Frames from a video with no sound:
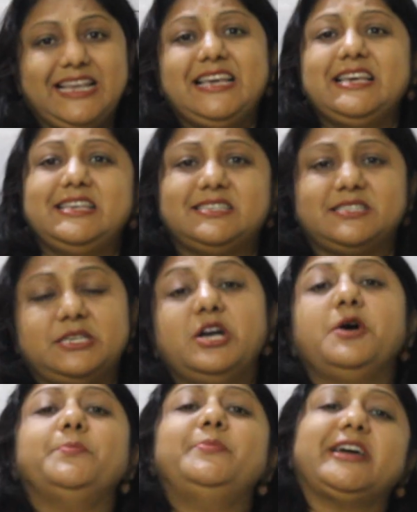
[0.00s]
yeast,
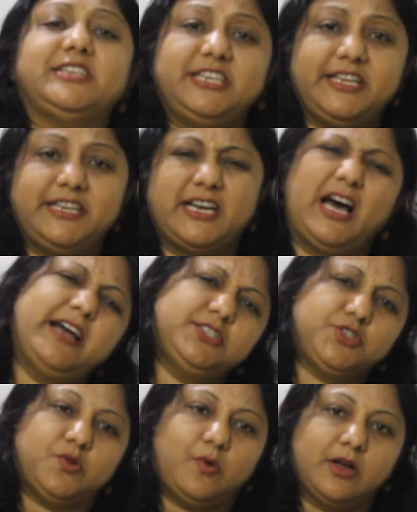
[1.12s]
bacteria and
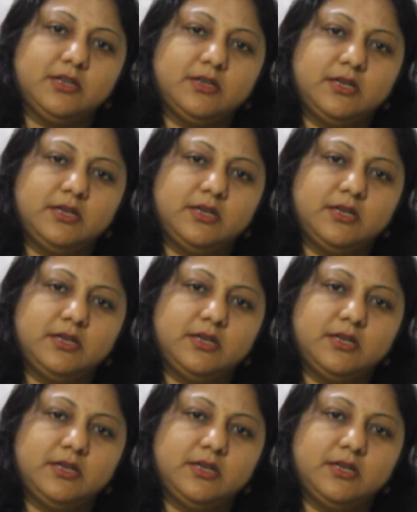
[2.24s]
so on,